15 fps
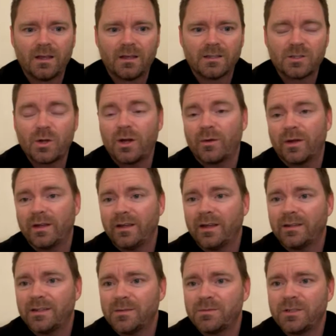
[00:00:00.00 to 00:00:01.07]
So anyway, yeah,
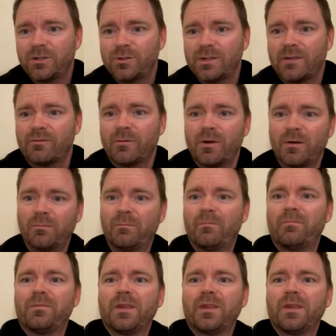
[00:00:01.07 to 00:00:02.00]
Tipsy Tuesday from home.